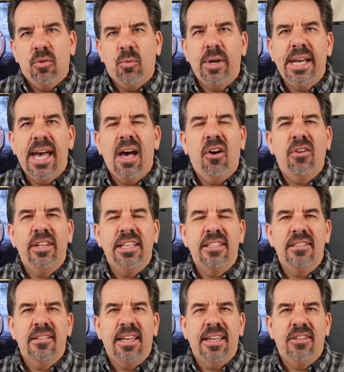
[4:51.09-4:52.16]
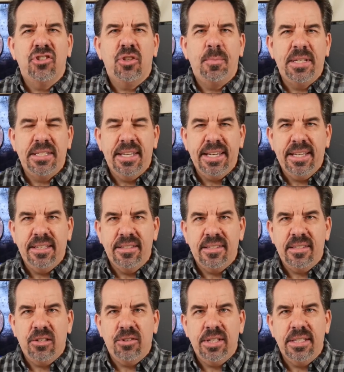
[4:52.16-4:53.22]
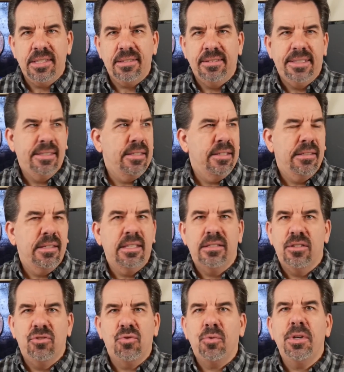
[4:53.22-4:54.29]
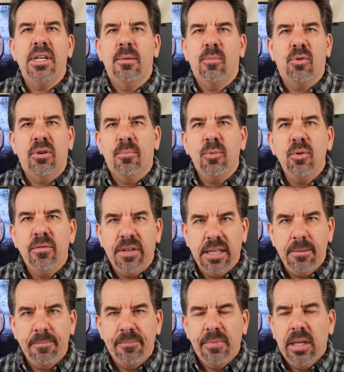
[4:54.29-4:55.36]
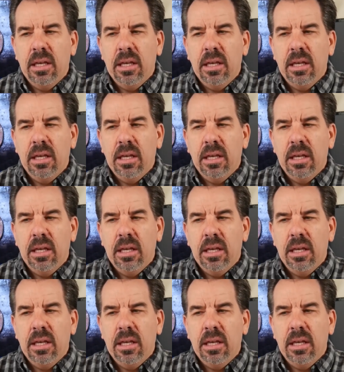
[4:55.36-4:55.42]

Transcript: reality and, and should be taken as seriously as a, as a dream or a movie